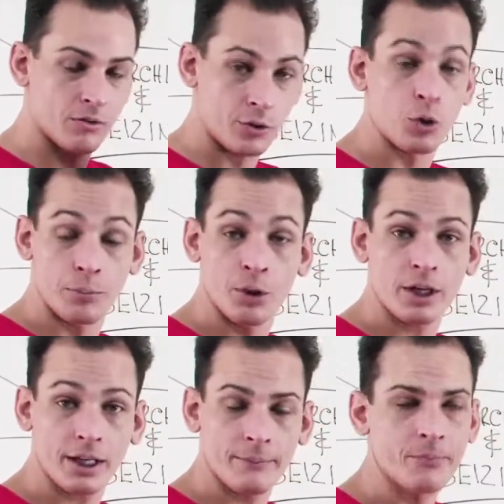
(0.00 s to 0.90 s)
your
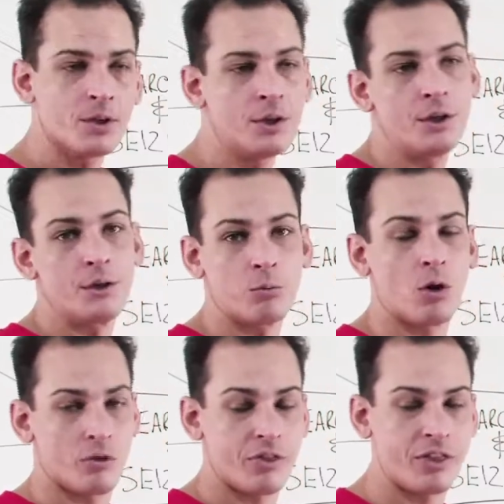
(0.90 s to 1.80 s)
booking,
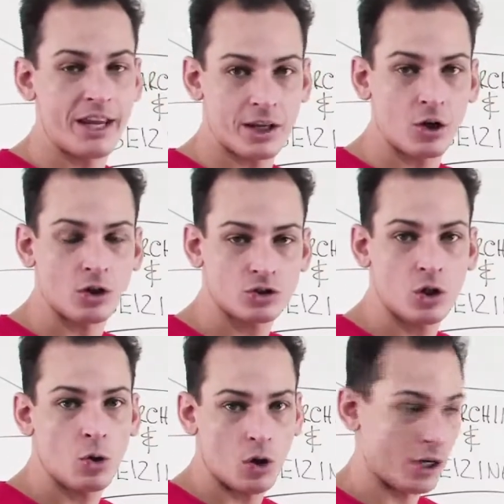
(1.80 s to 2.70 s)
well, they could
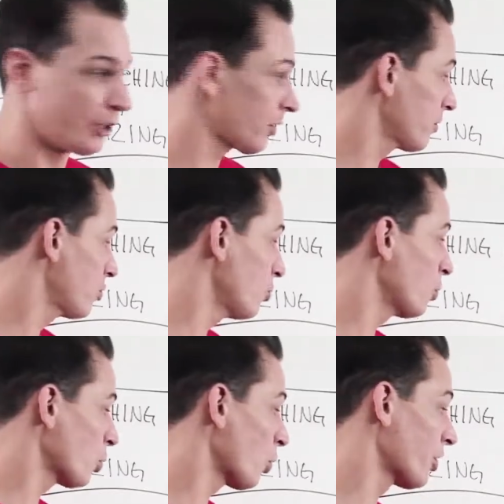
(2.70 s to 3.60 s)
also do
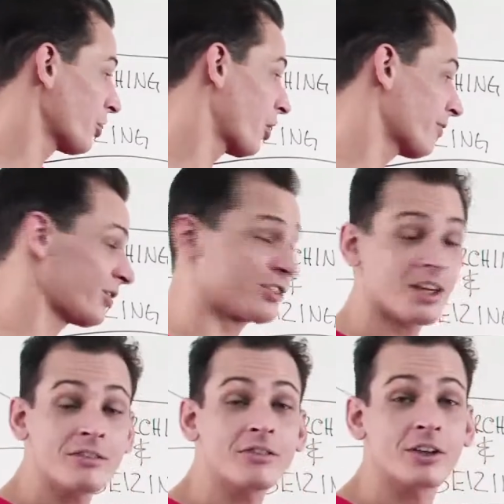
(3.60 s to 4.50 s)
a little undercover
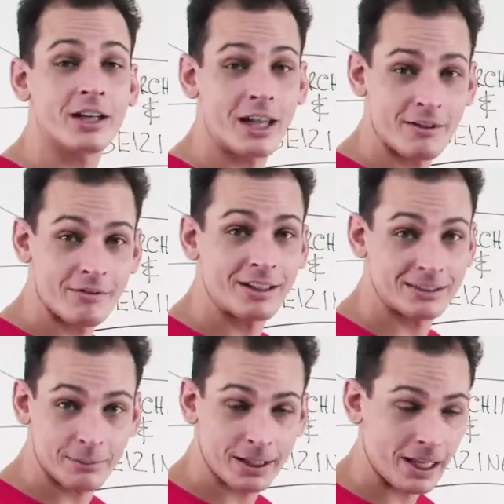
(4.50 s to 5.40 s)
discovery and find
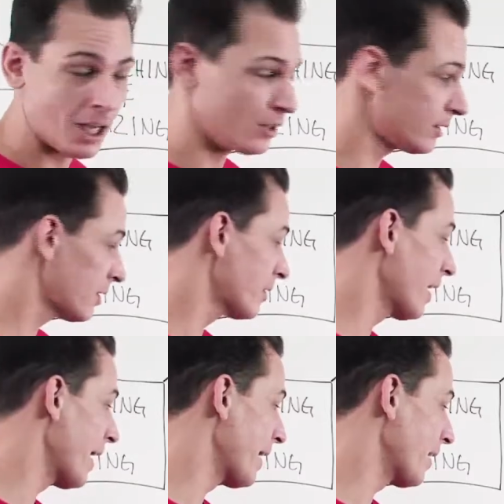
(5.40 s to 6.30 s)
something else
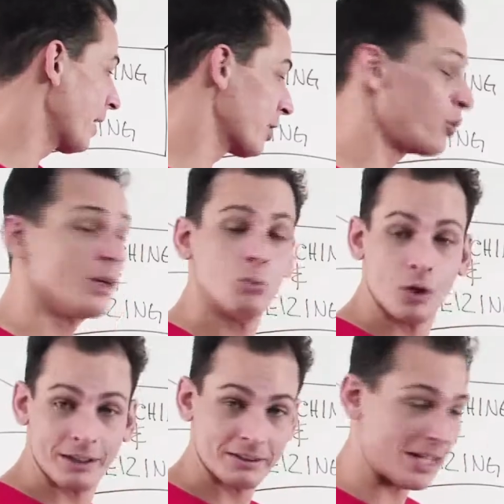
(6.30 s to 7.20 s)
that you didn't
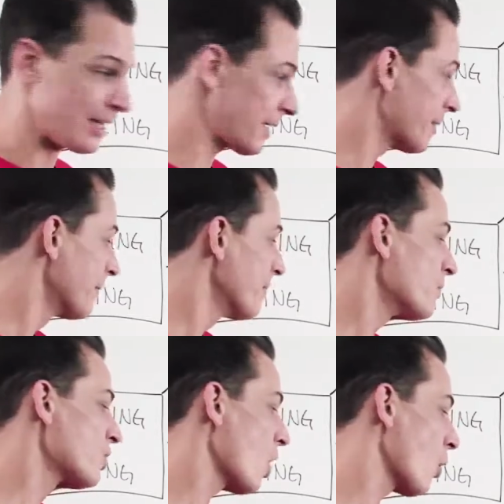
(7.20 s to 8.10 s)
want intended.
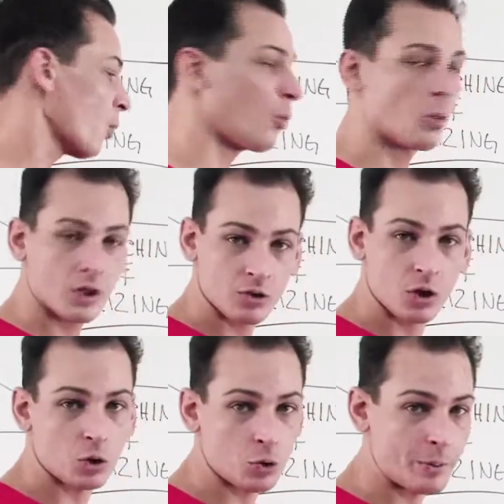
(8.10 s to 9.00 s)
So we're going to
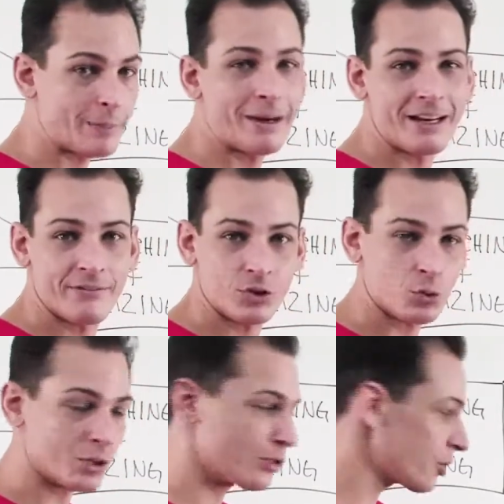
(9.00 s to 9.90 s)
talk a little bit about
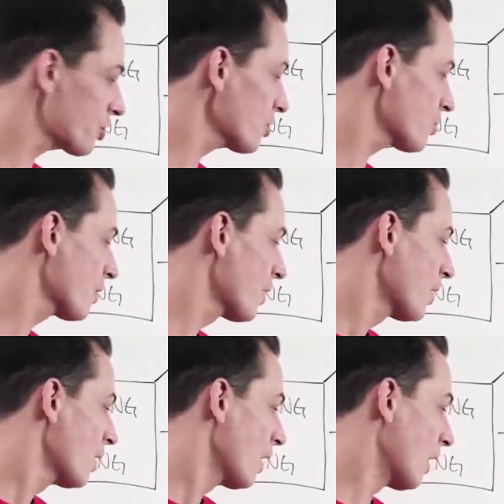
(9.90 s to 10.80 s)
inventory searches.
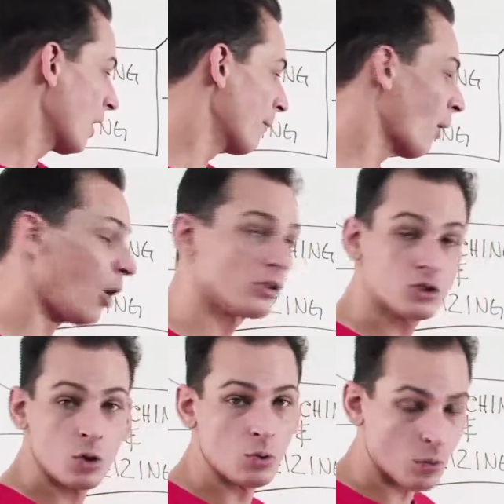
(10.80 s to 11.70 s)

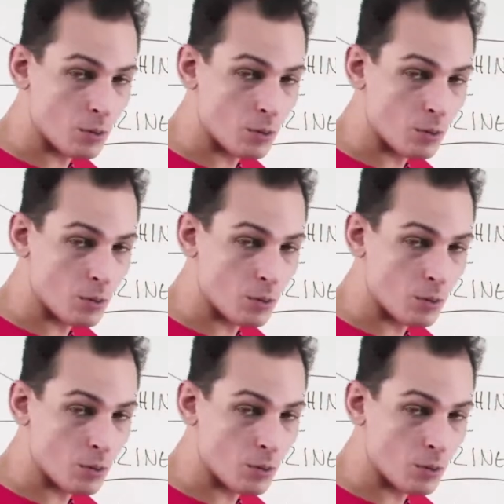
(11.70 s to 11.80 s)
Also,